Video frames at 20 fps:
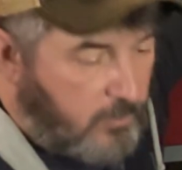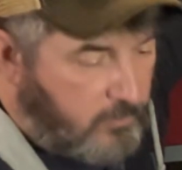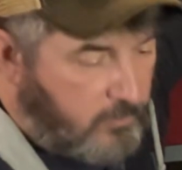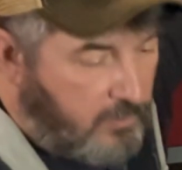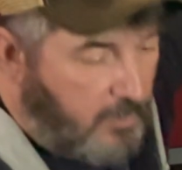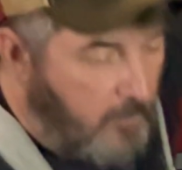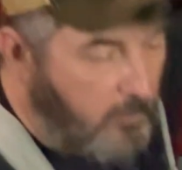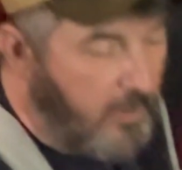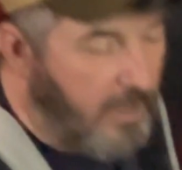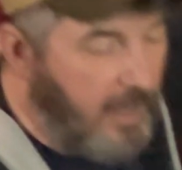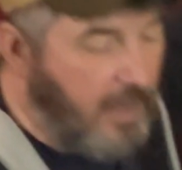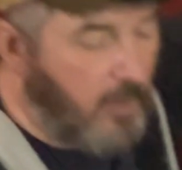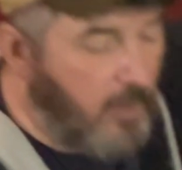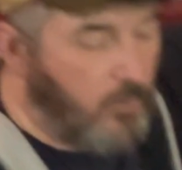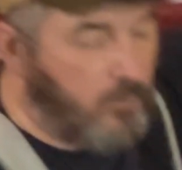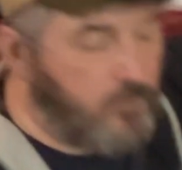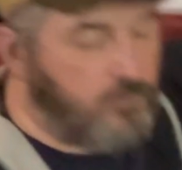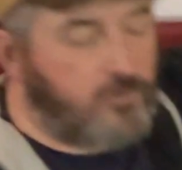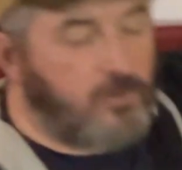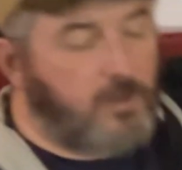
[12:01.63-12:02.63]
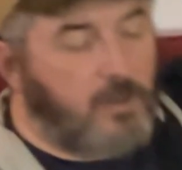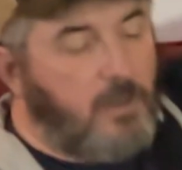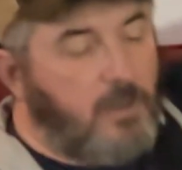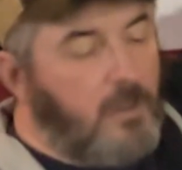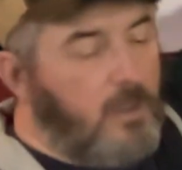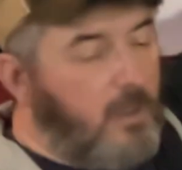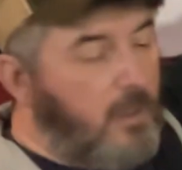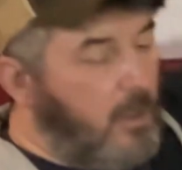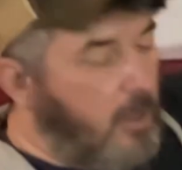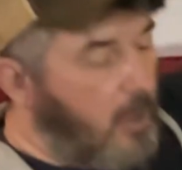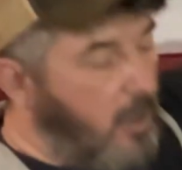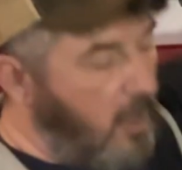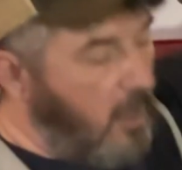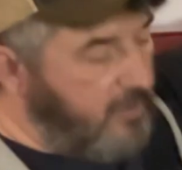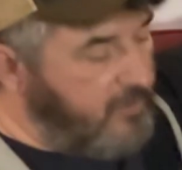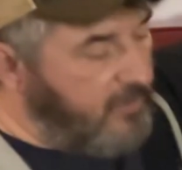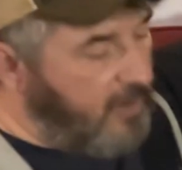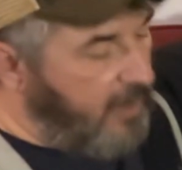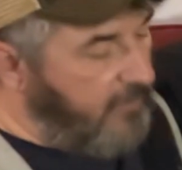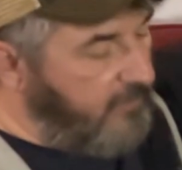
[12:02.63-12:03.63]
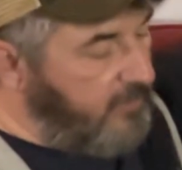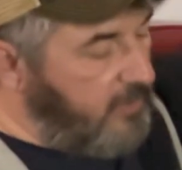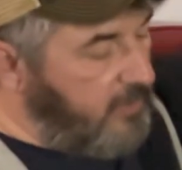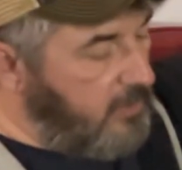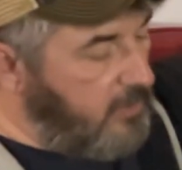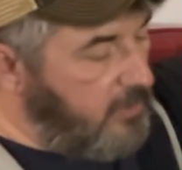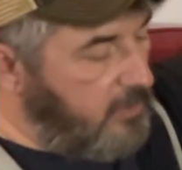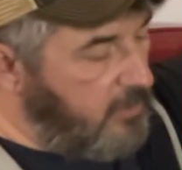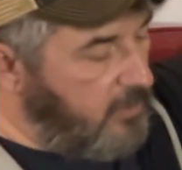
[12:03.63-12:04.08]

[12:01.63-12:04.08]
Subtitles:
that would house Octavi,